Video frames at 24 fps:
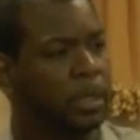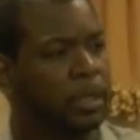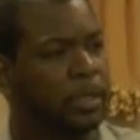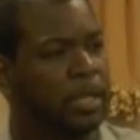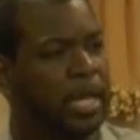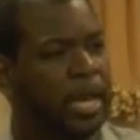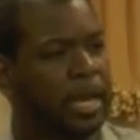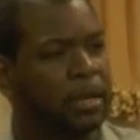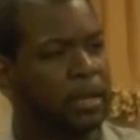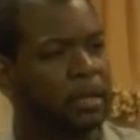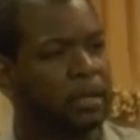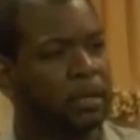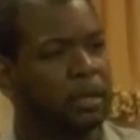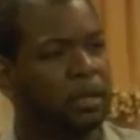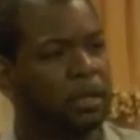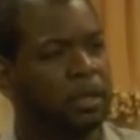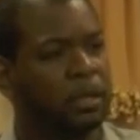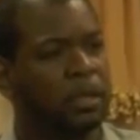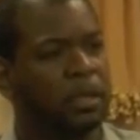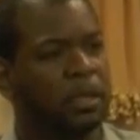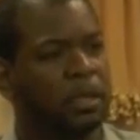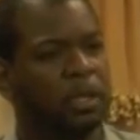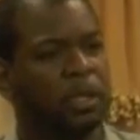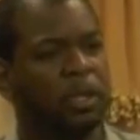That
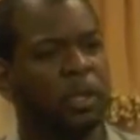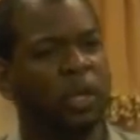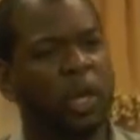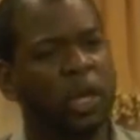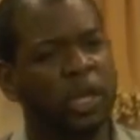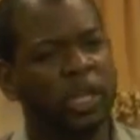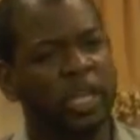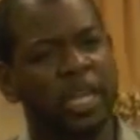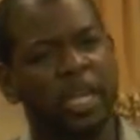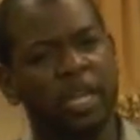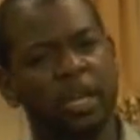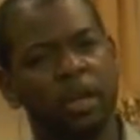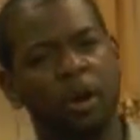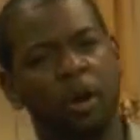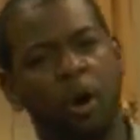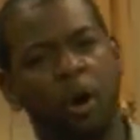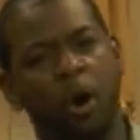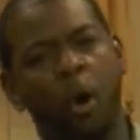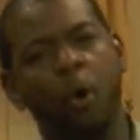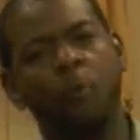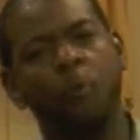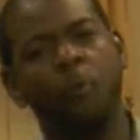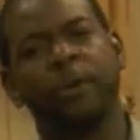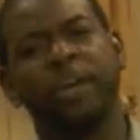looking
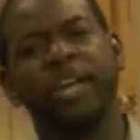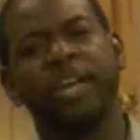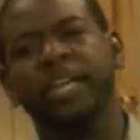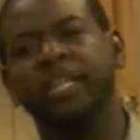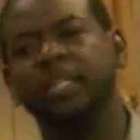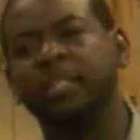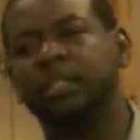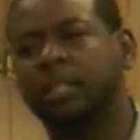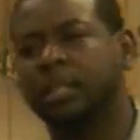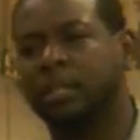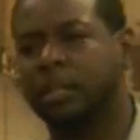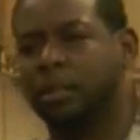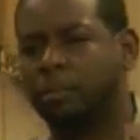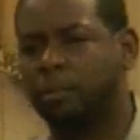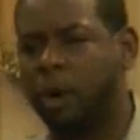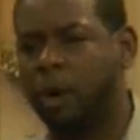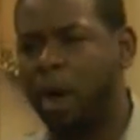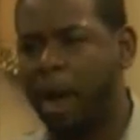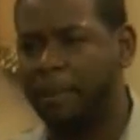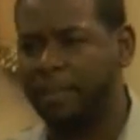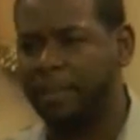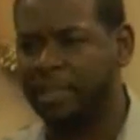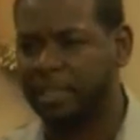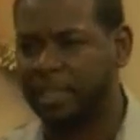over into the
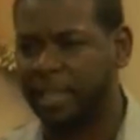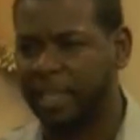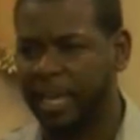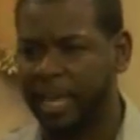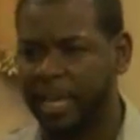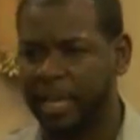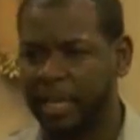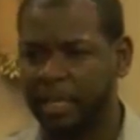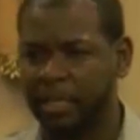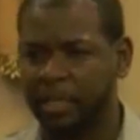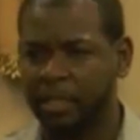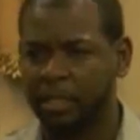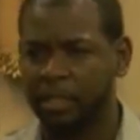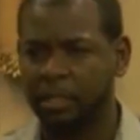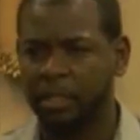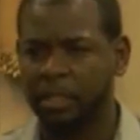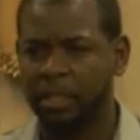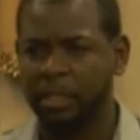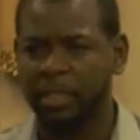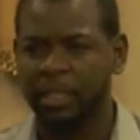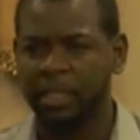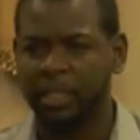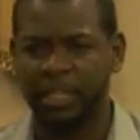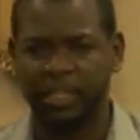promised land
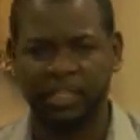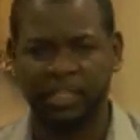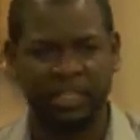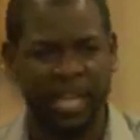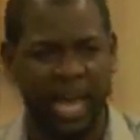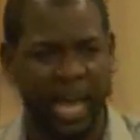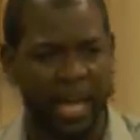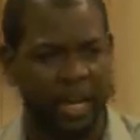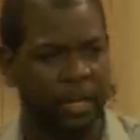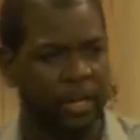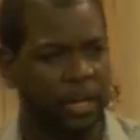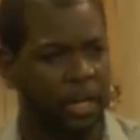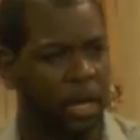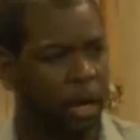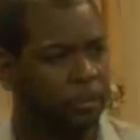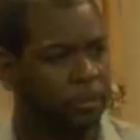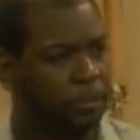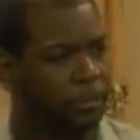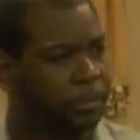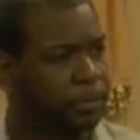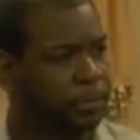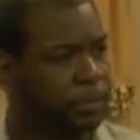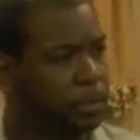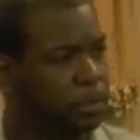is not
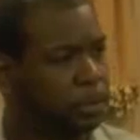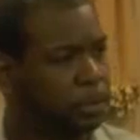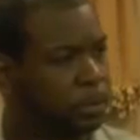enough.